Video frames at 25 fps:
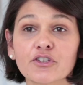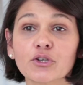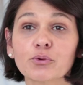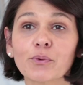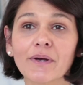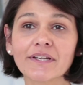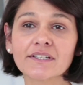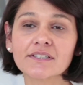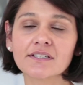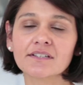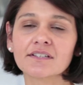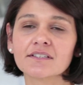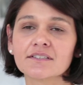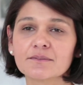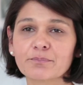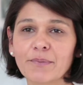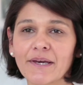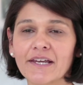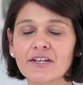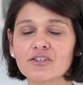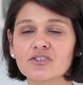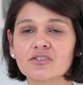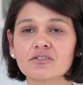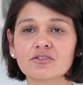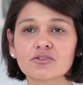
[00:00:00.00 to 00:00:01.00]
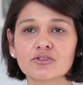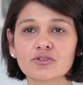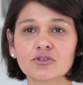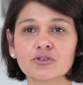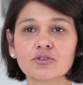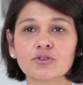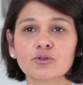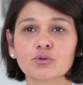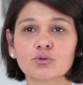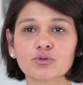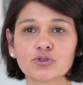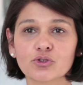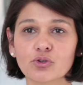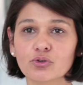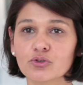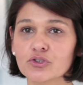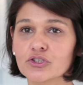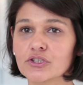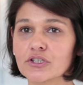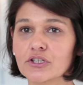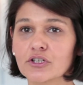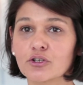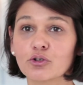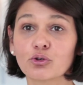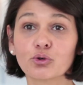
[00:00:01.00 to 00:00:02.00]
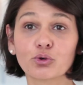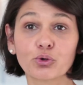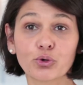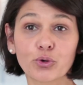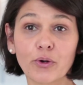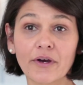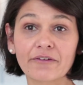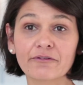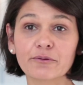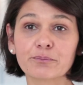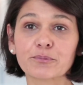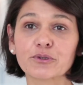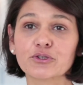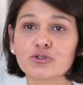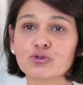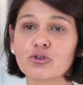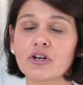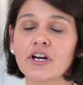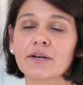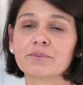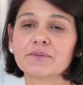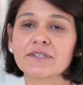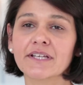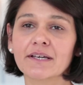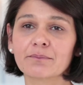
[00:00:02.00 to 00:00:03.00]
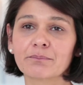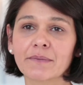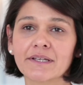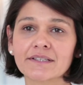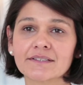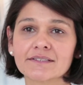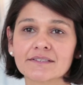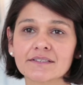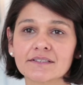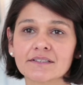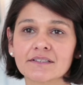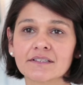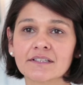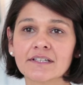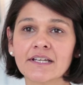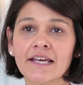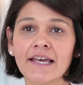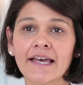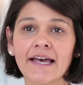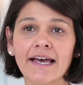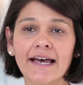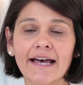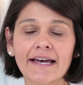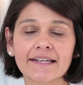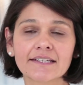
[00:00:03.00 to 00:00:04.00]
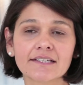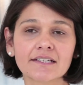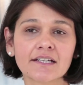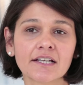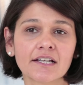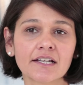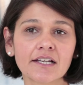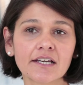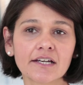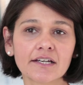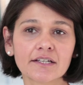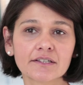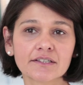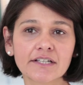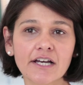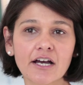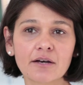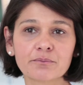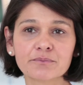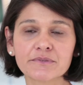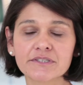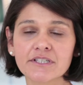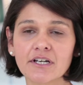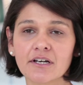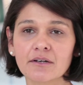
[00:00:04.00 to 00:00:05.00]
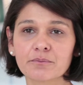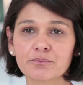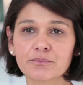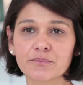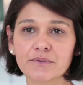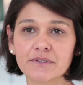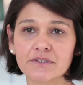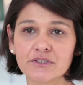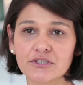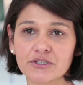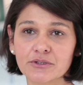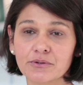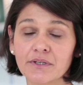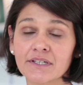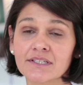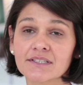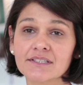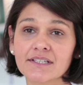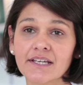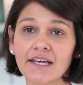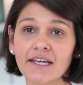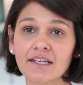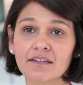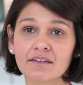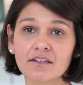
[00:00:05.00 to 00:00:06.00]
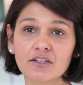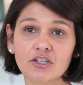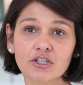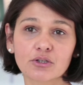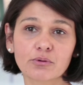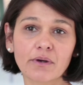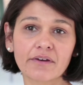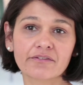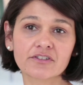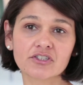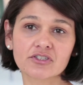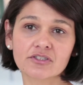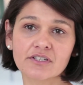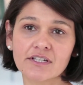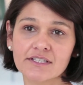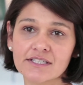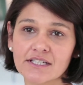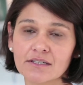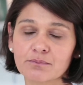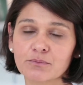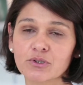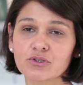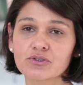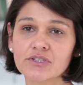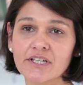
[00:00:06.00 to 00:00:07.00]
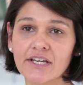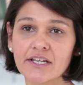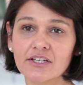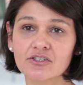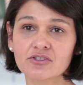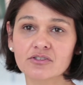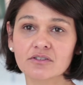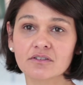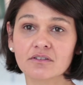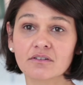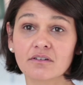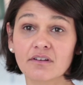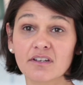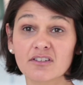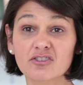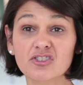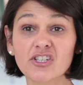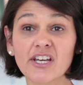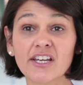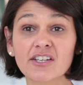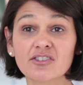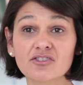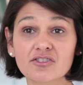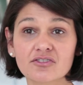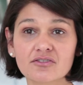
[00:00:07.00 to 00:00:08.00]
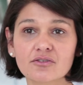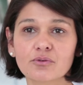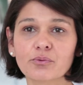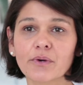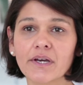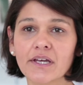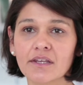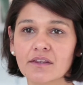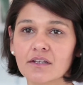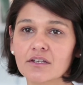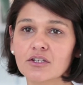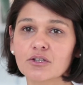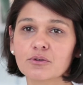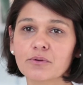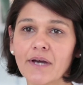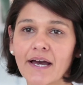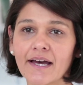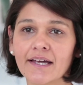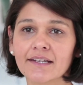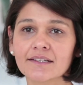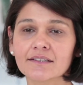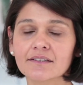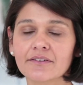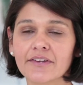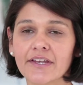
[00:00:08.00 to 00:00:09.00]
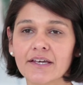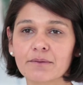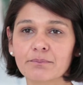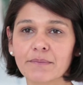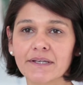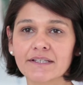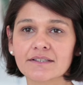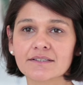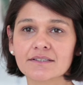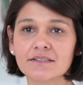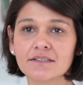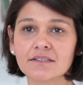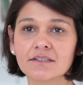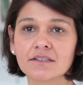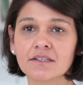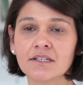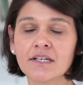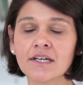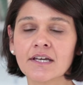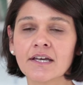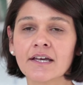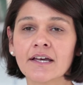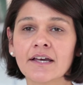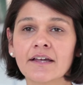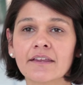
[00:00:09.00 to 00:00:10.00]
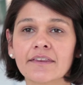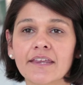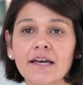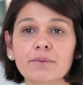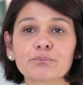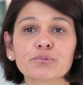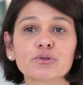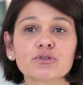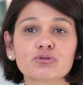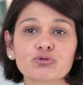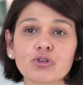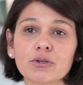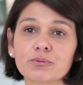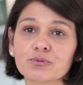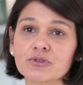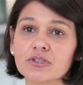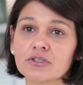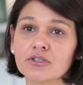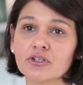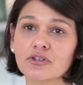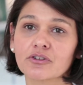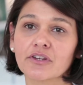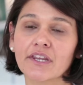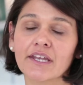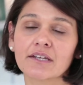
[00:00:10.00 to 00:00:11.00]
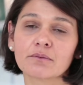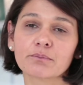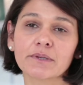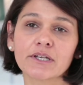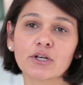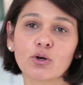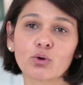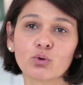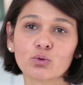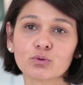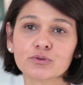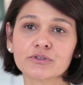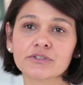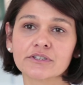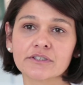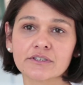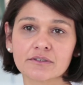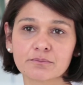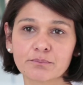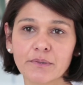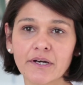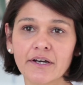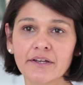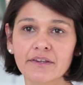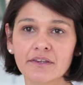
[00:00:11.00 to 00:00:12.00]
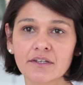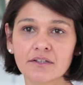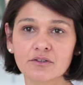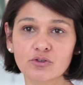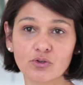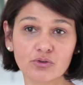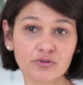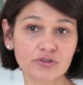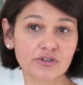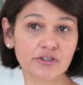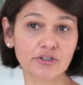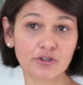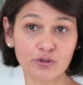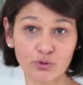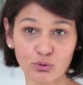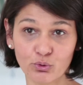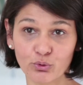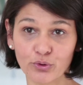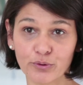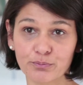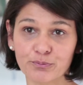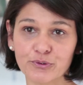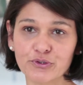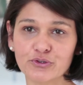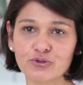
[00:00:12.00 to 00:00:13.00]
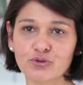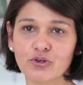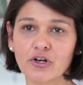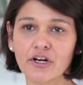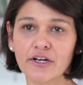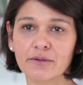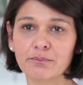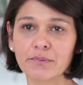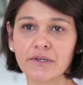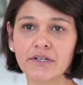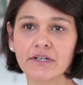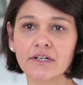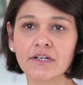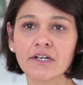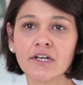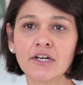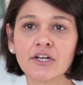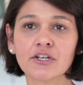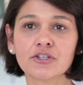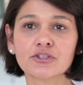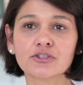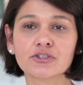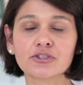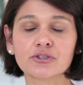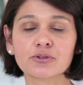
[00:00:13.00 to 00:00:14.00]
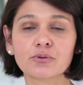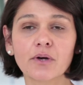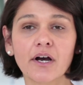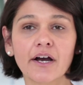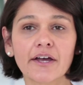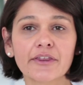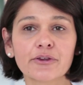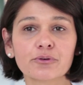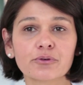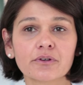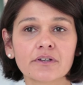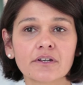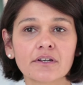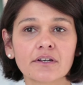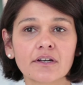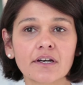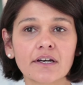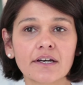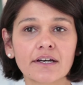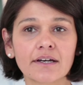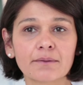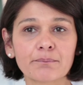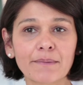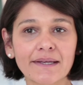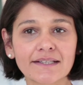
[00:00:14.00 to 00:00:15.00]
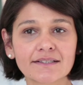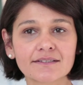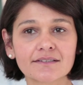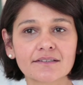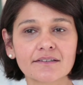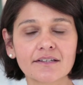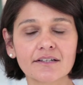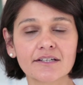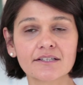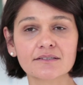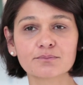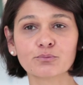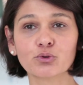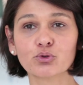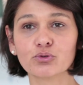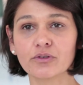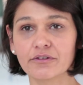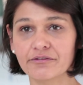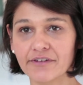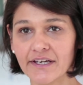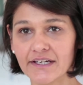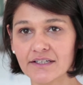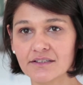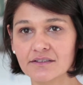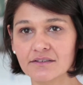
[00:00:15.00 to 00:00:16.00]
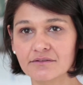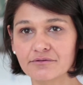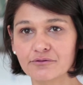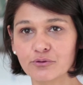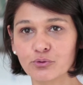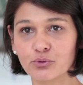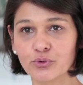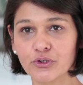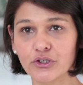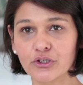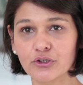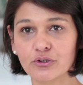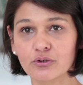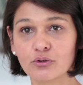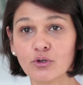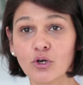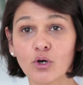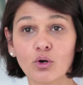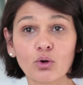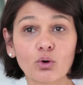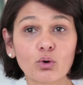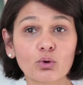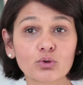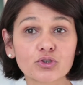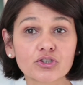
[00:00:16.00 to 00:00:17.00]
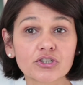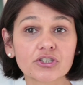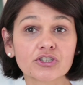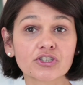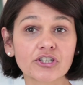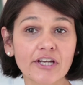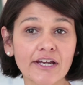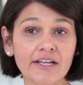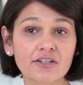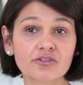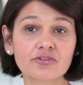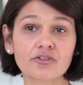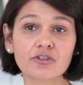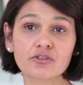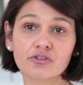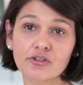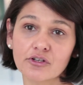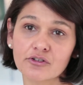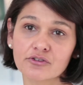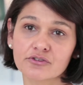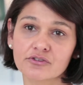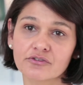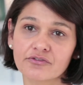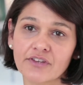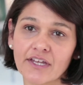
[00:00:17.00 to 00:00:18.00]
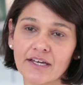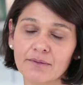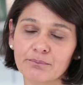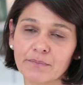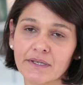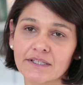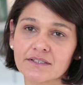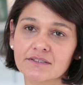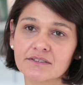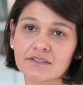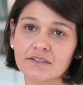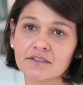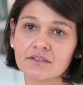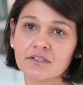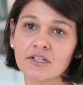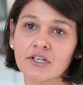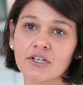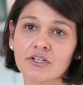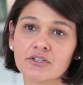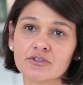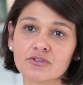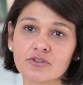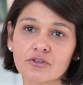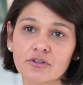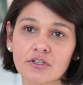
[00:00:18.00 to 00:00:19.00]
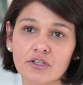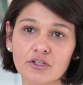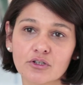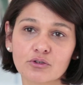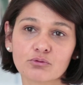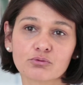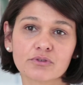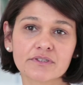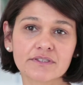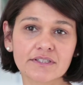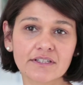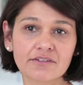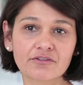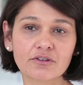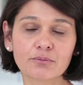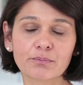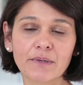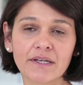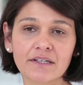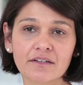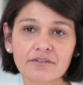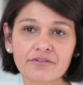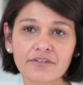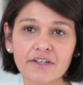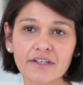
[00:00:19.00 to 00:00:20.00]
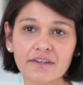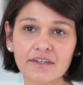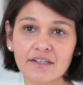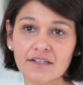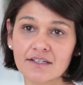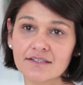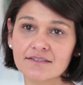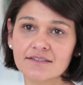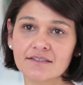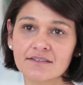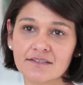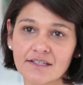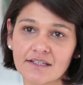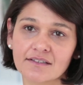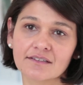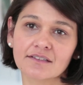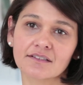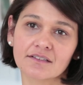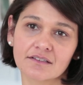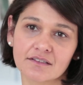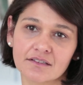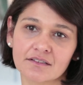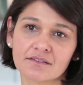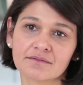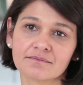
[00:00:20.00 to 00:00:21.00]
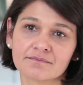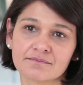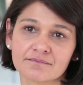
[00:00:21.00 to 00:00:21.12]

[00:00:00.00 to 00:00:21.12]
if you went in as a patient to your doctor or whoever prescribes that medicine and an alert comes up to indicate that you have a genetic mutation that changes the way that you handle that medicine, that prescription could then be altered by the doctor or the prescriber to either a medicine that is more effective for you or to change the dose of that medicine so that you receive the benefit that is intended.